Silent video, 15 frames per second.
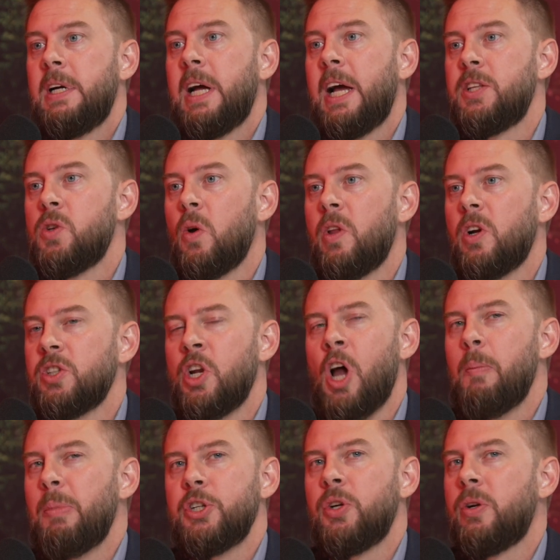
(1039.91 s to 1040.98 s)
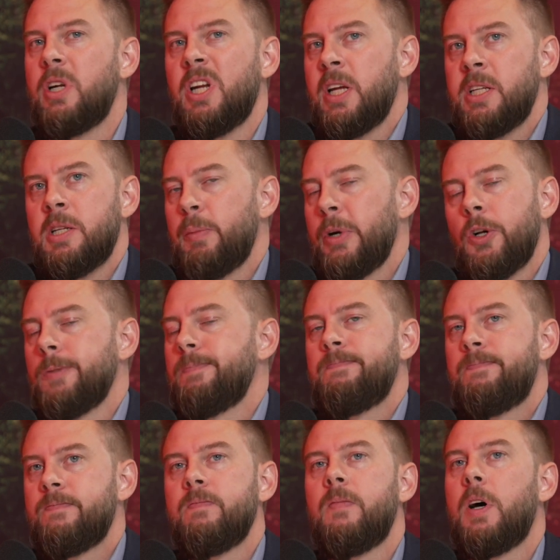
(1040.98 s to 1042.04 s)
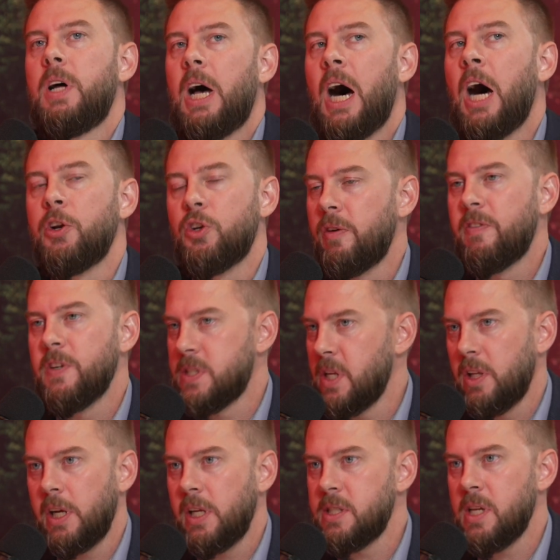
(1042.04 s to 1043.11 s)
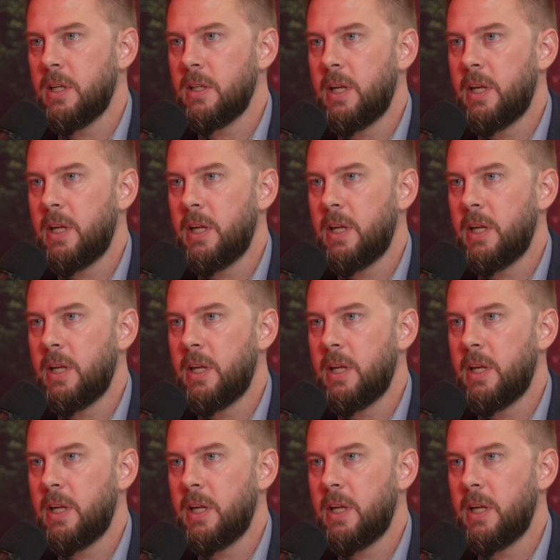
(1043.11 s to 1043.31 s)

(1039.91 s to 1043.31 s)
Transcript: And so there's an opportunity to build 100 facilities in